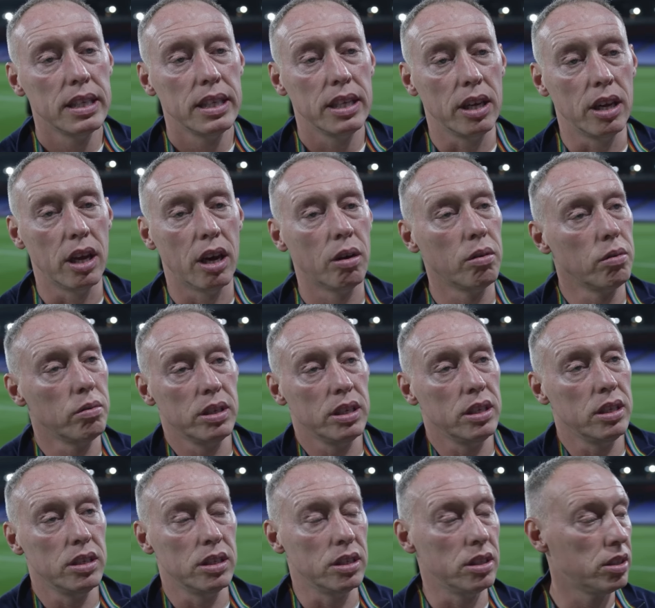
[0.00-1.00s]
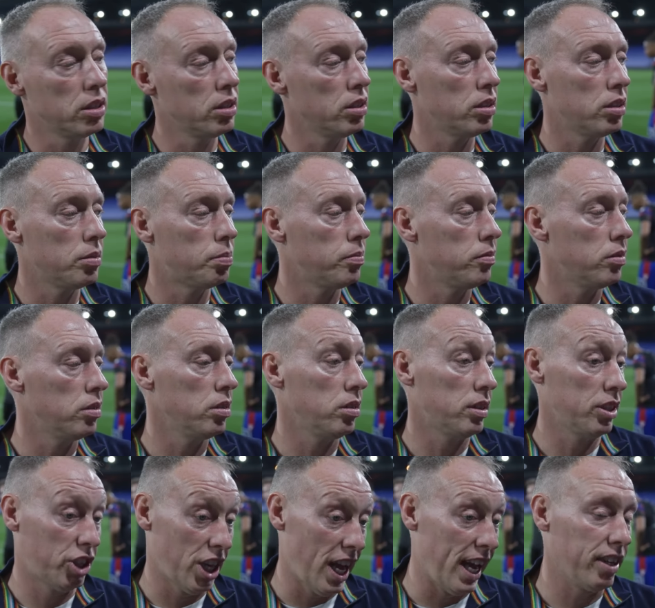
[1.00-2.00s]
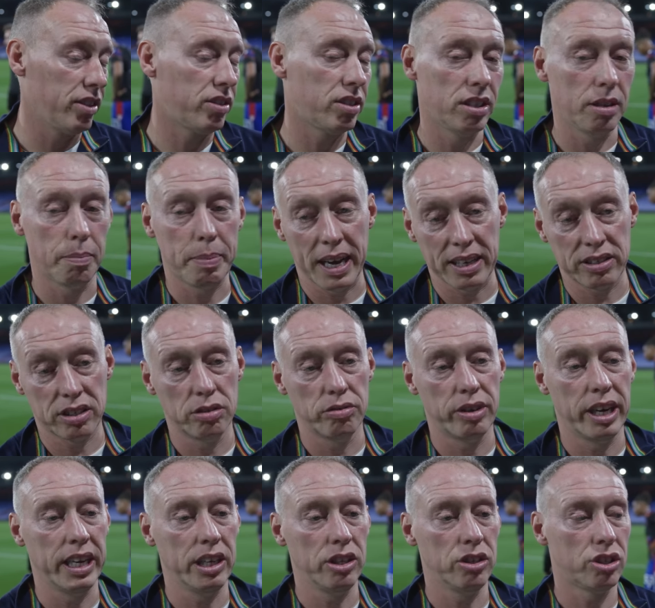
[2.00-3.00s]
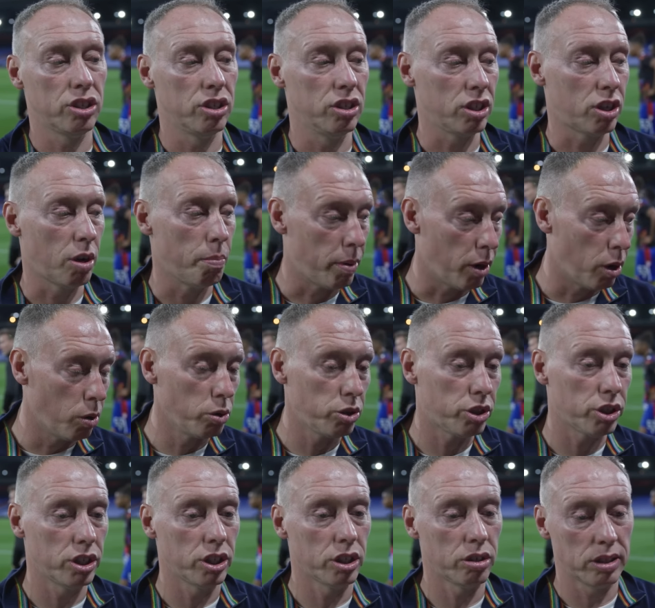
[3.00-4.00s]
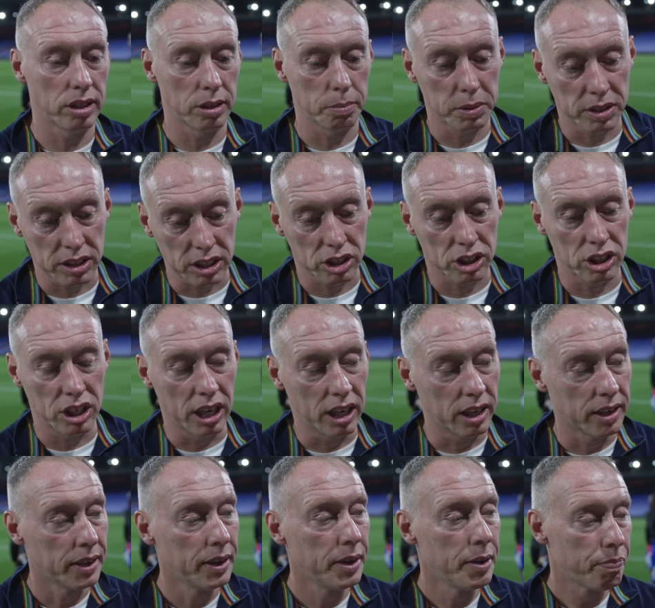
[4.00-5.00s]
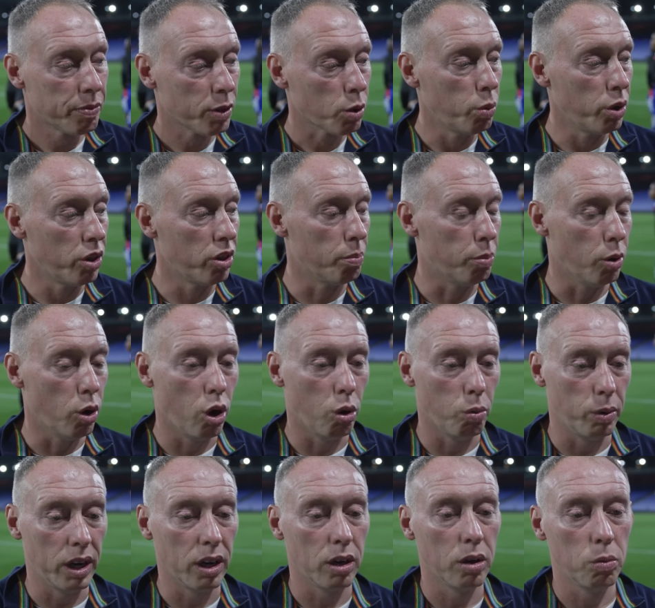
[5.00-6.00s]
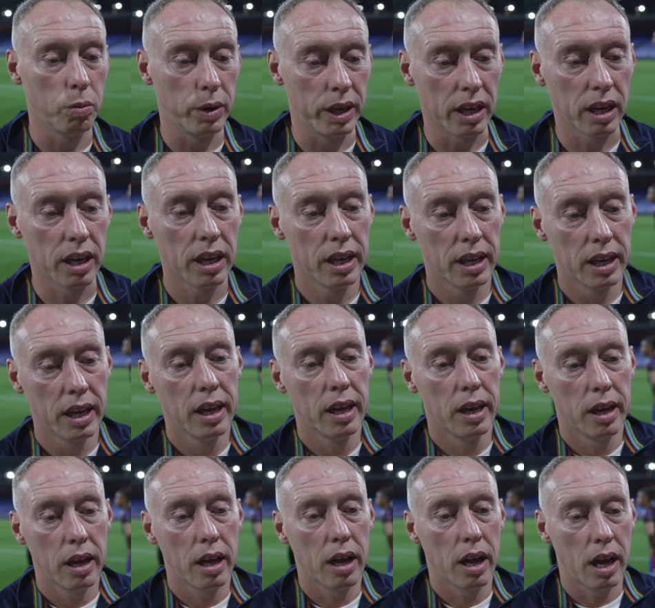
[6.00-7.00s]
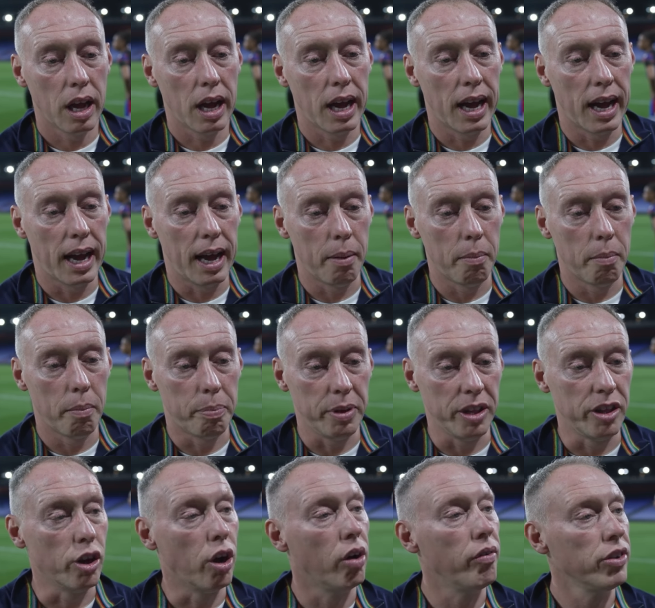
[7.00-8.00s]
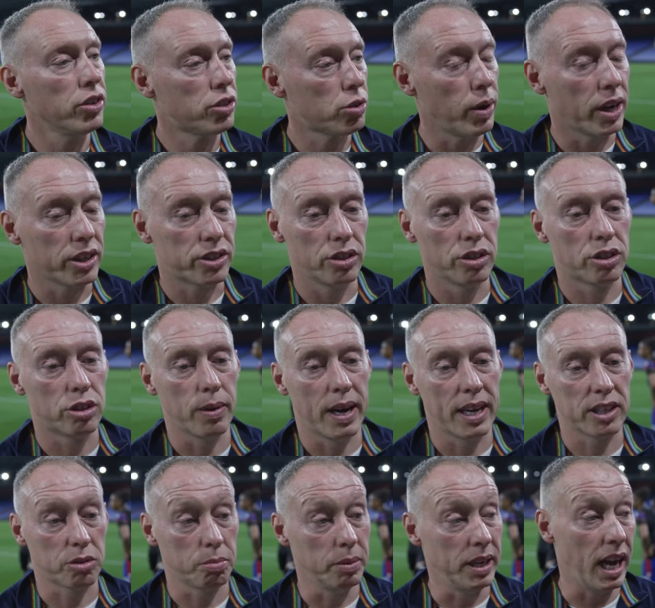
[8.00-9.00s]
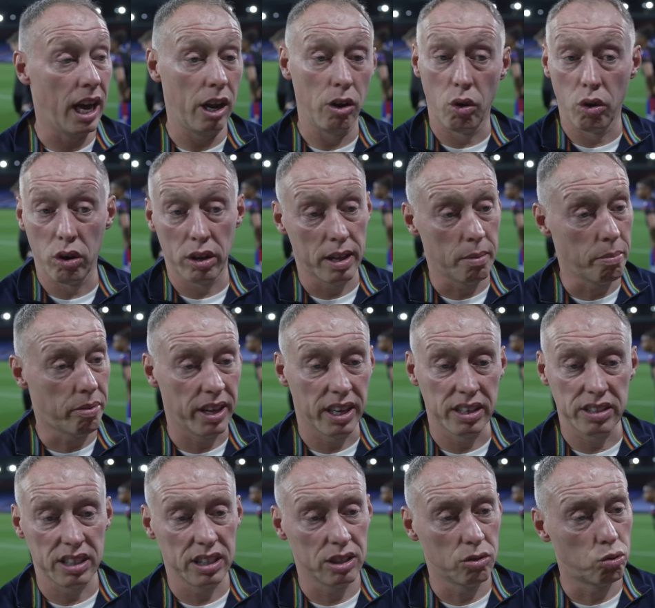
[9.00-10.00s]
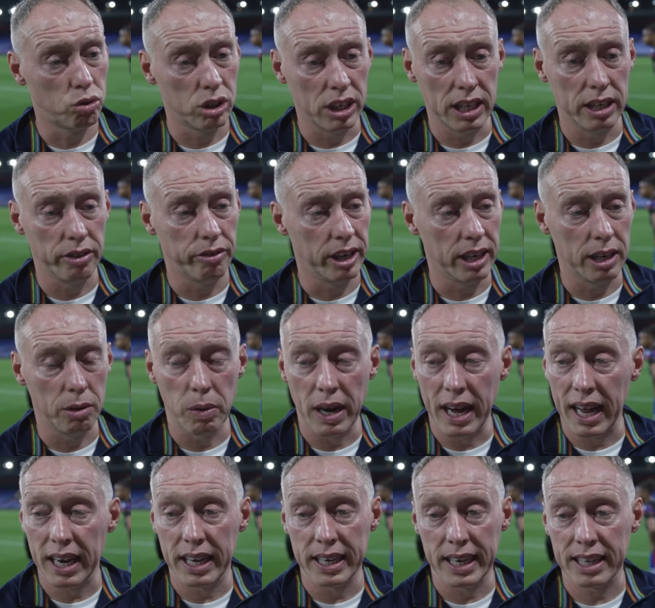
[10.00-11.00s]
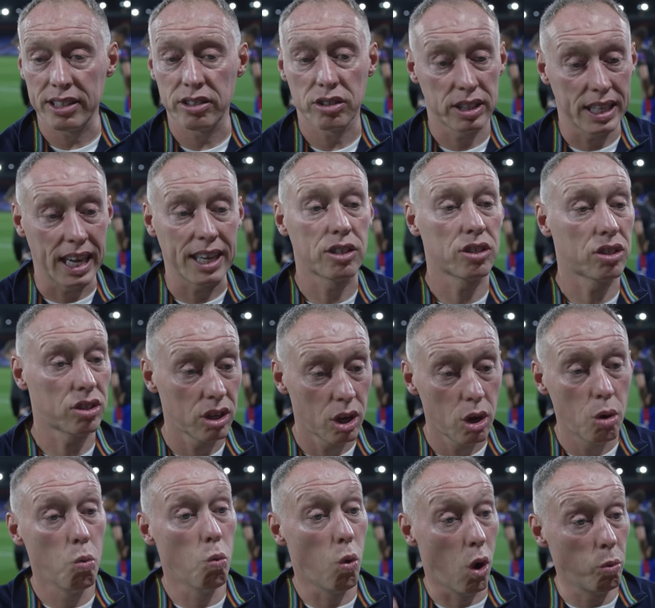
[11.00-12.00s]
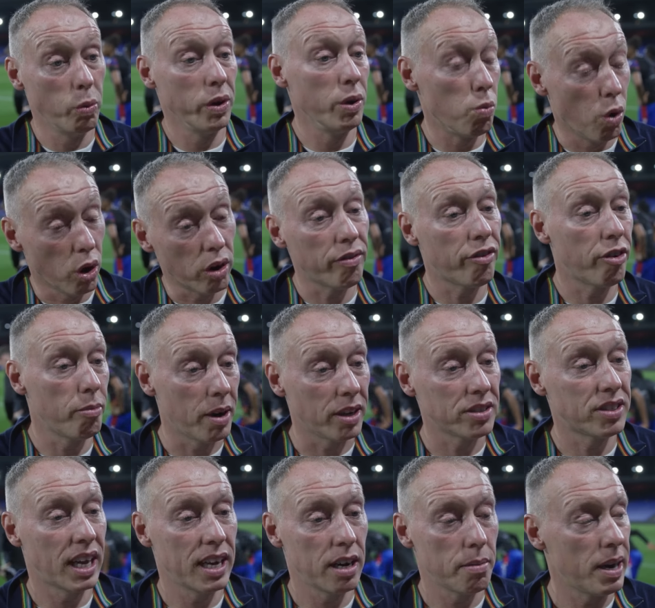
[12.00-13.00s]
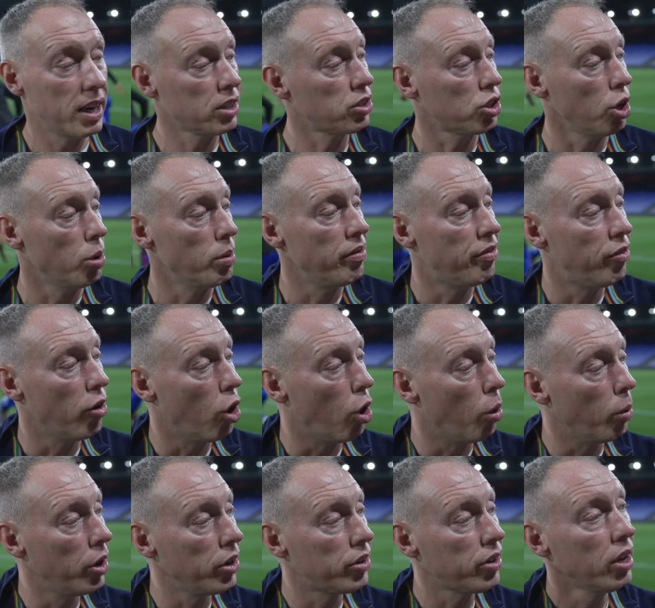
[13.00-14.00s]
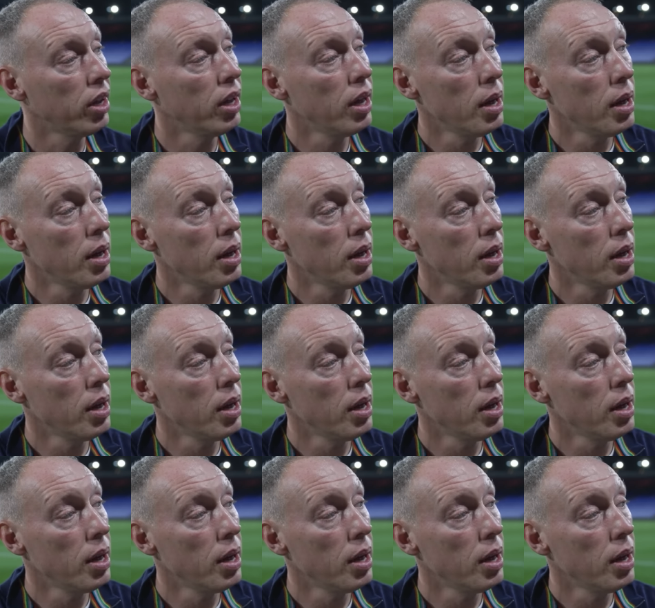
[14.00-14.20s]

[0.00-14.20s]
You know, the chance and the passing range and the composure and the positioning with the ball will be the obvious questions to ask me. And all of them things he did really, really well. And that's what we want from our centre-backs going forward.